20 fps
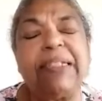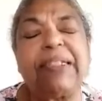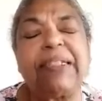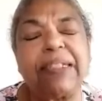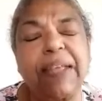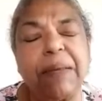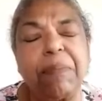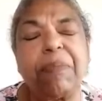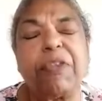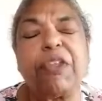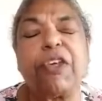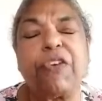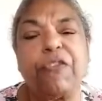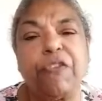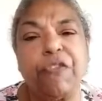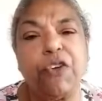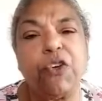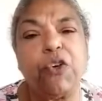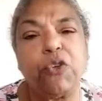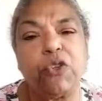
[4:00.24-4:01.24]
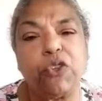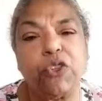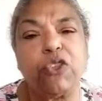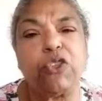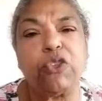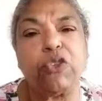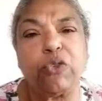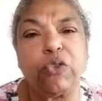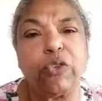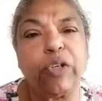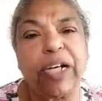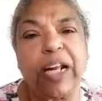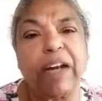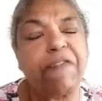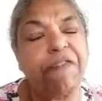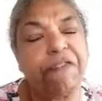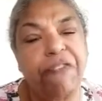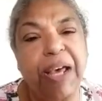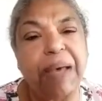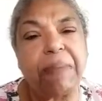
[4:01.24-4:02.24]
something for your children and
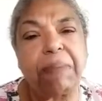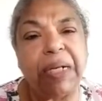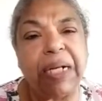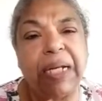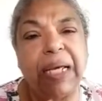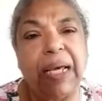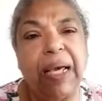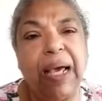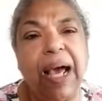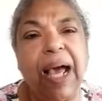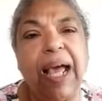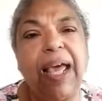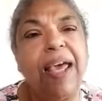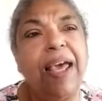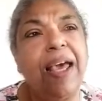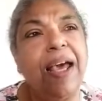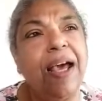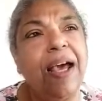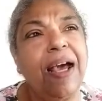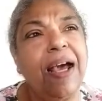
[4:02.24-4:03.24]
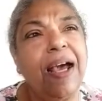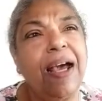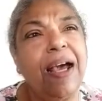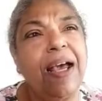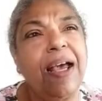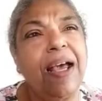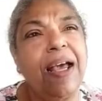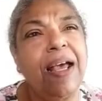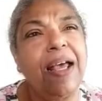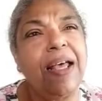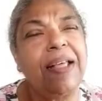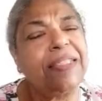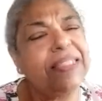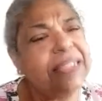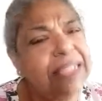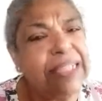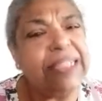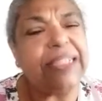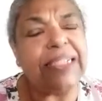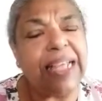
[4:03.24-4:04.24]
family, I
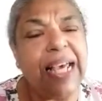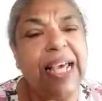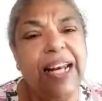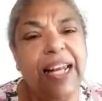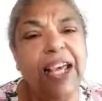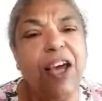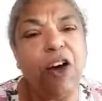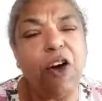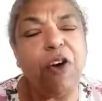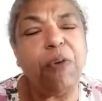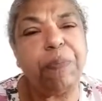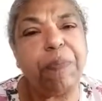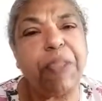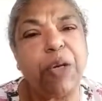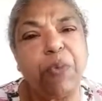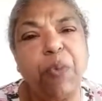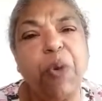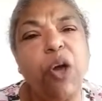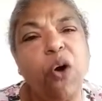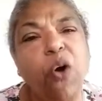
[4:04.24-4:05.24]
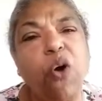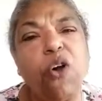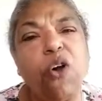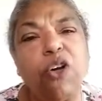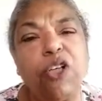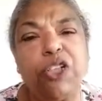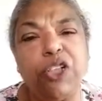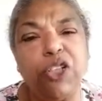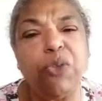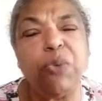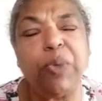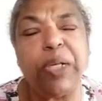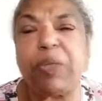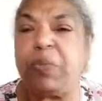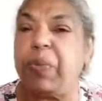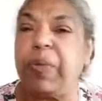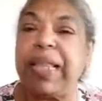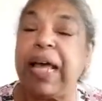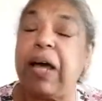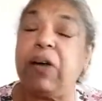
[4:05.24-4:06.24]
sincerely hope that we all do it
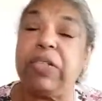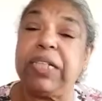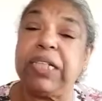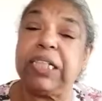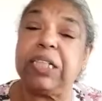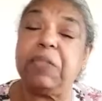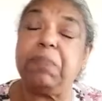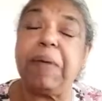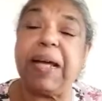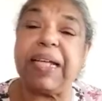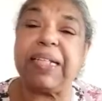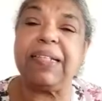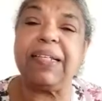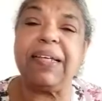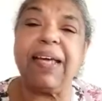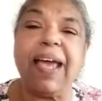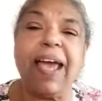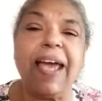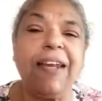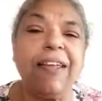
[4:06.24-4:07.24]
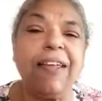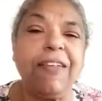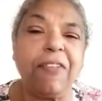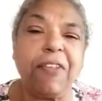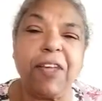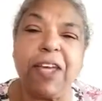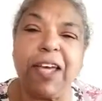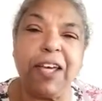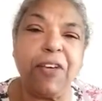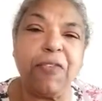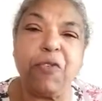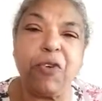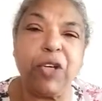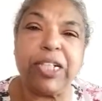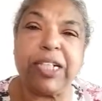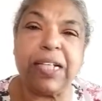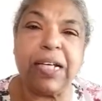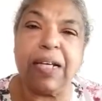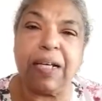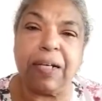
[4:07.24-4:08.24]
without expecting anything in
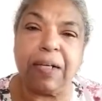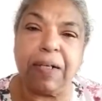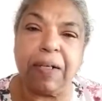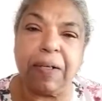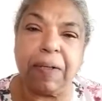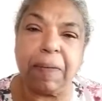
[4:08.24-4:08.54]
return.